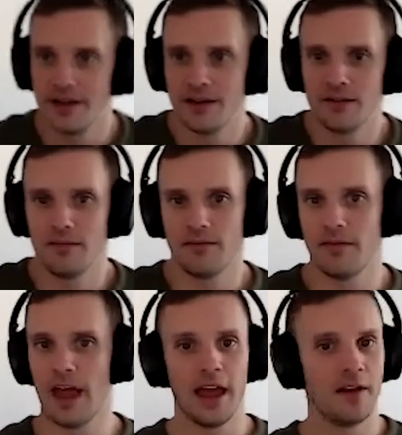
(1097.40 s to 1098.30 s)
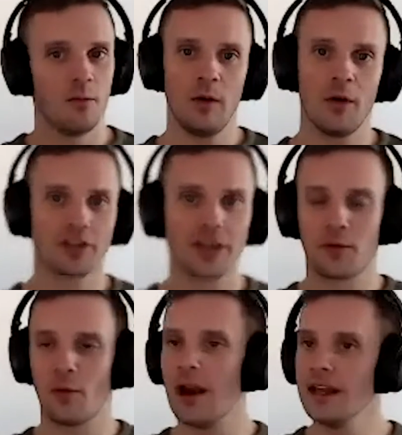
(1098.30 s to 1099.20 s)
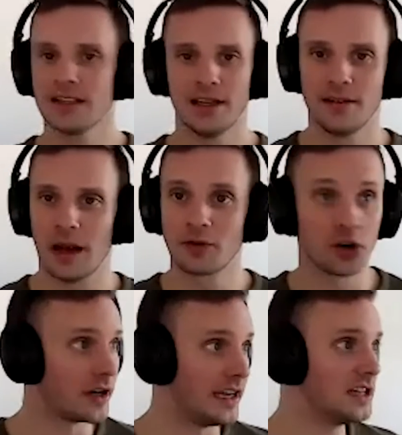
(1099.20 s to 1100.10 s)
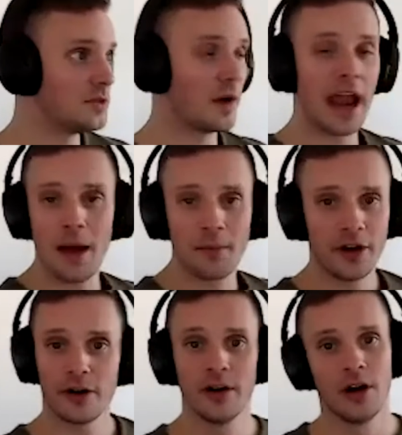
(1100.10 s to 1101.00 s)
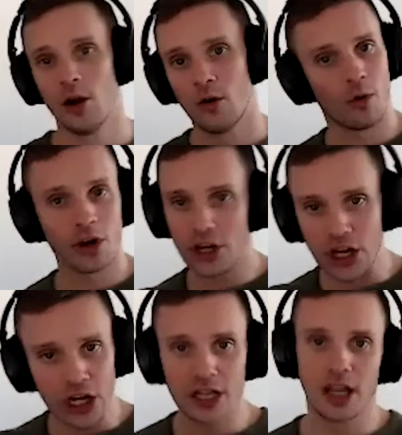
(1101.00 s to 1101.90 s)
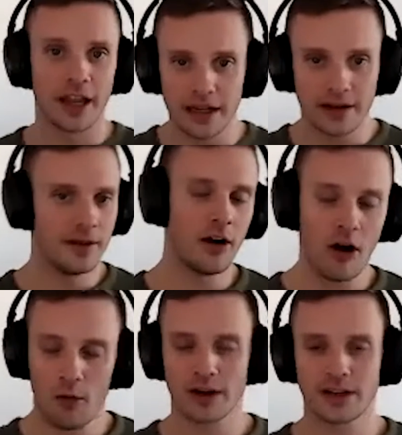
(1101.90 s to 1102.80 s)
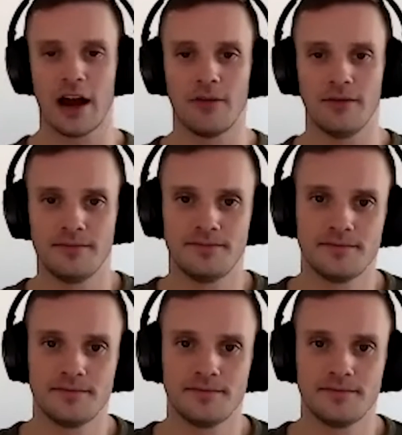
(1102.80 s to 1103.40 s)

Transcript: Mm-hmm. And we went our separate ways. And I'm sure he's way happier. We're good. Like it, it all worked out.